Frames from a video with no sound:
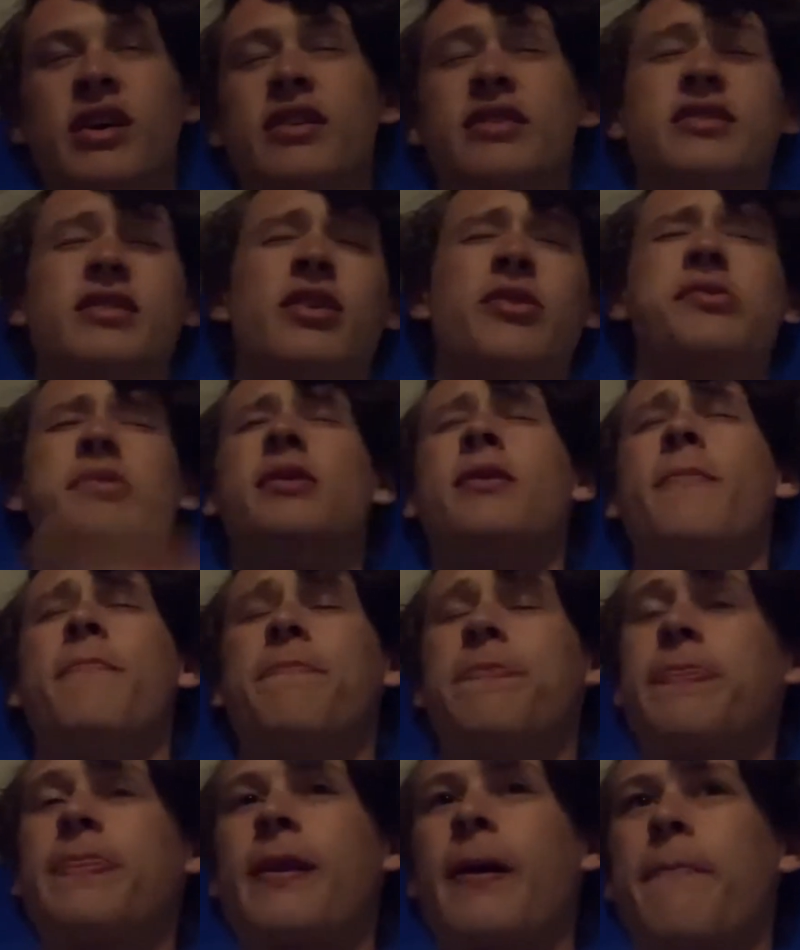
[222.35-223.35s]
So
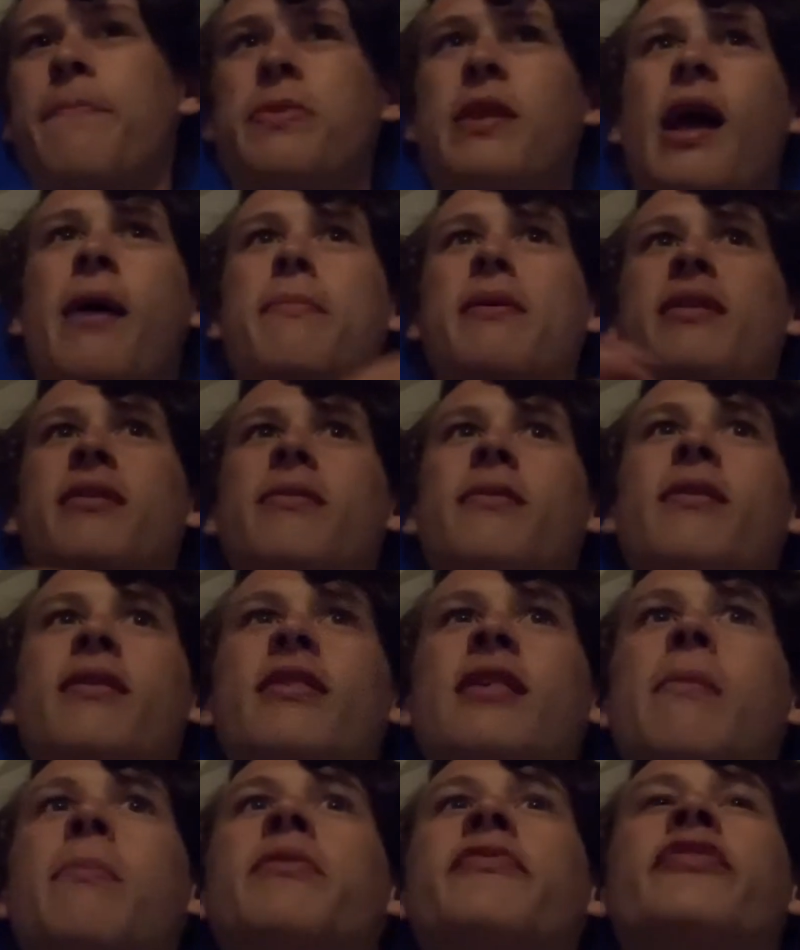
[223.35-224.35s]
I mean,
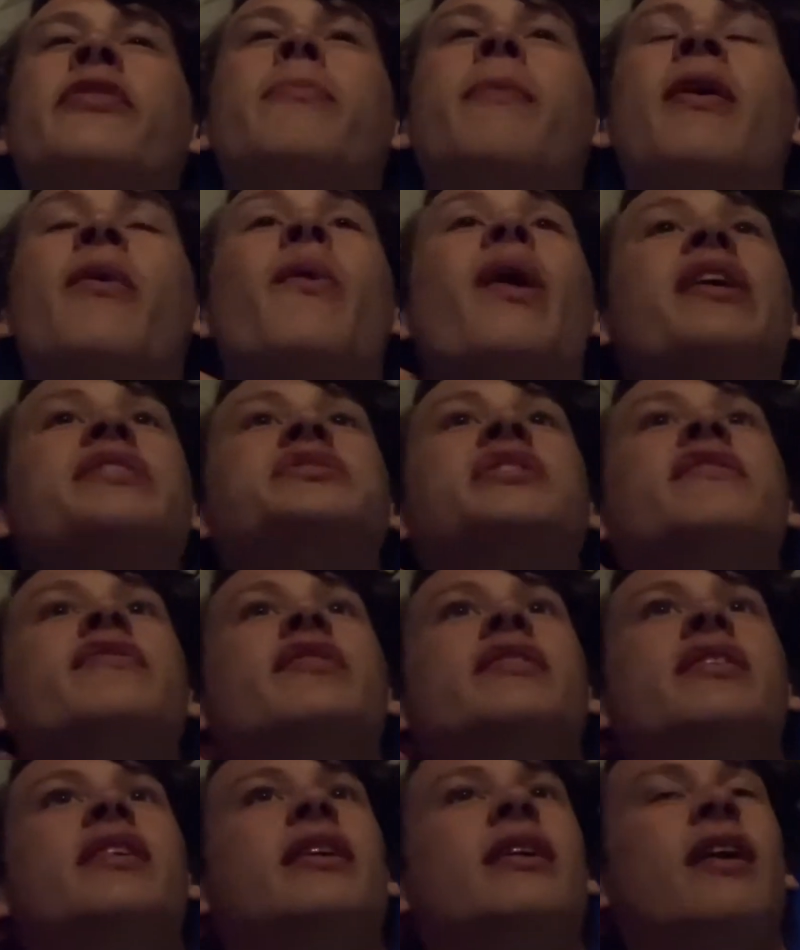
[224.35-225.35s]
some of you may watch
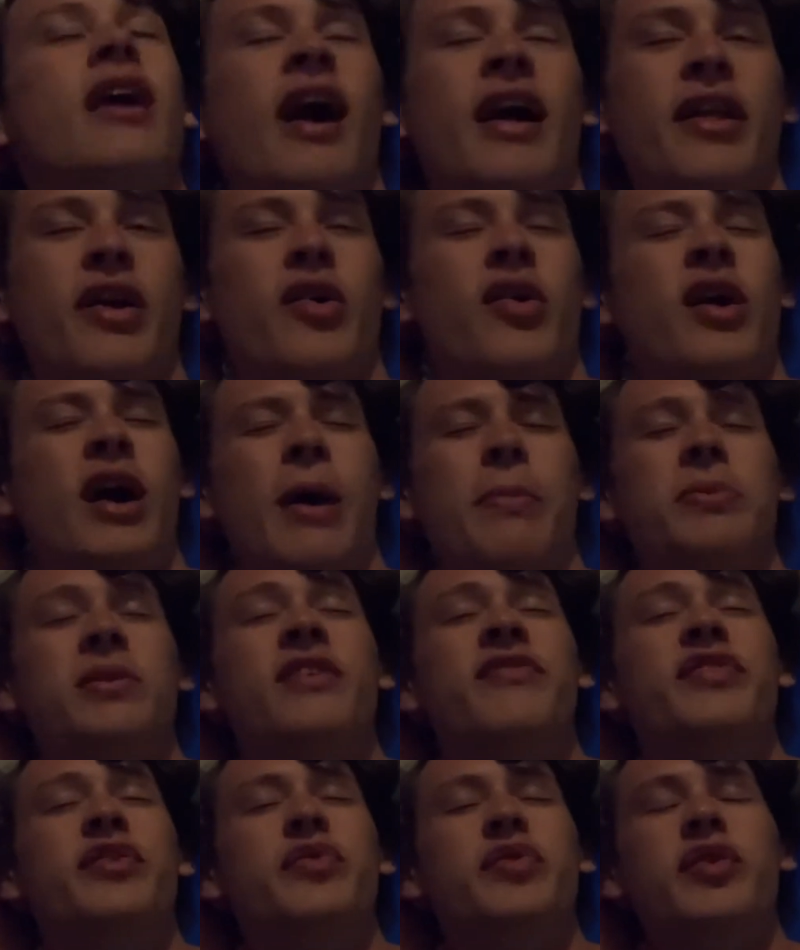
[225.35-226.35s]
everything. I know a couple
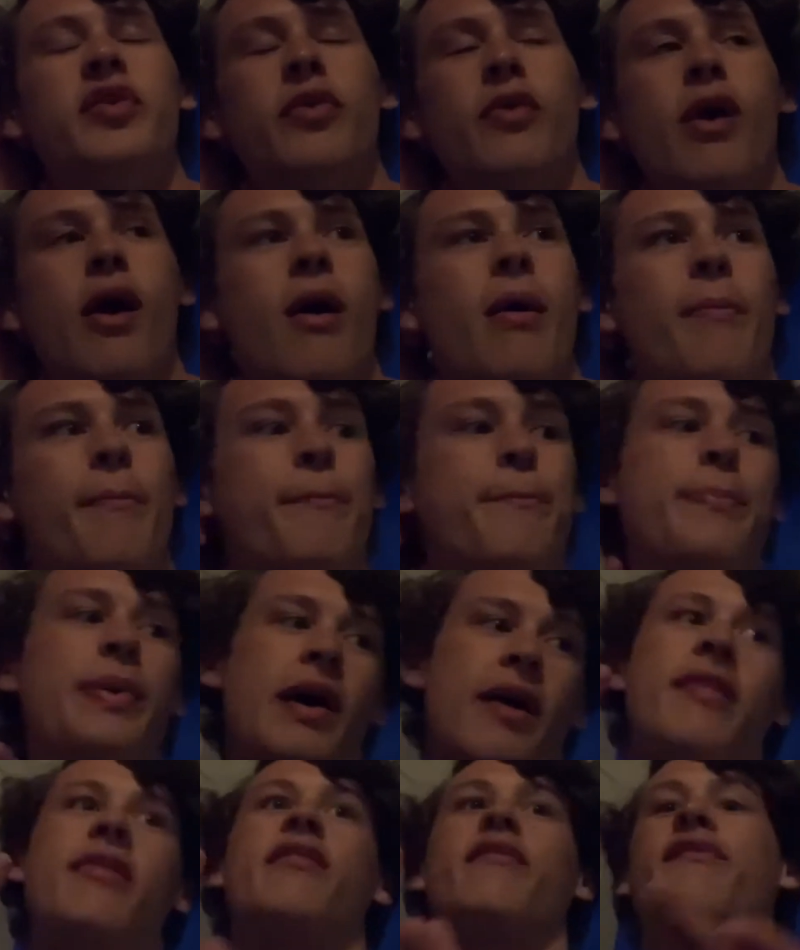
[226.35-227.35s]
of you do.
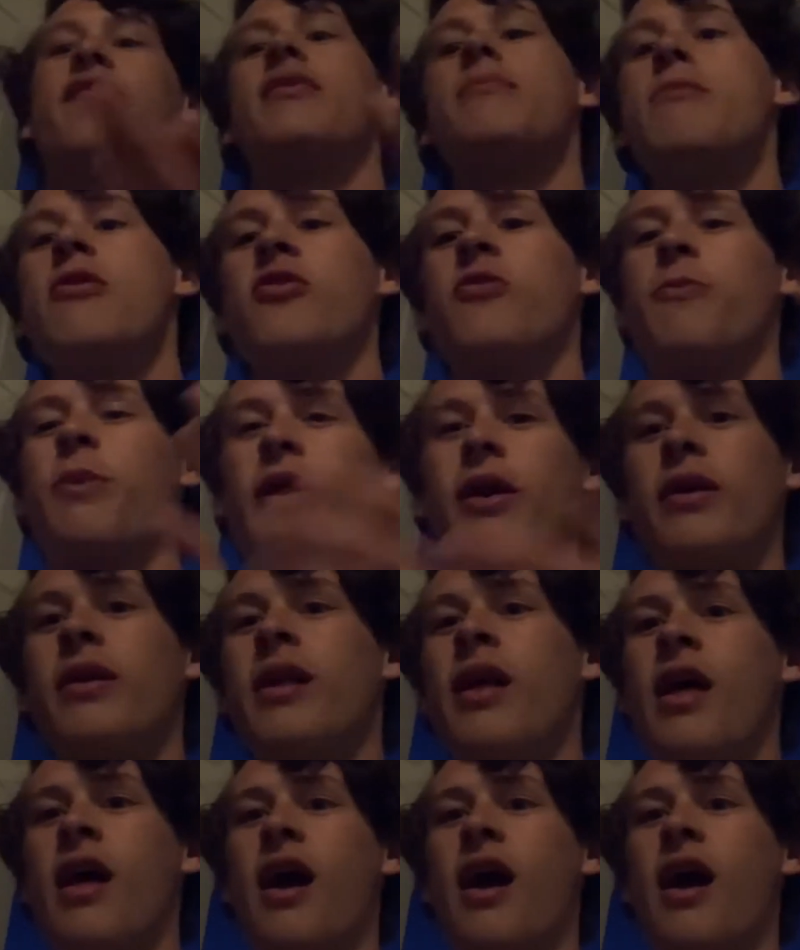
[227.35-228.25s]
But for the most part,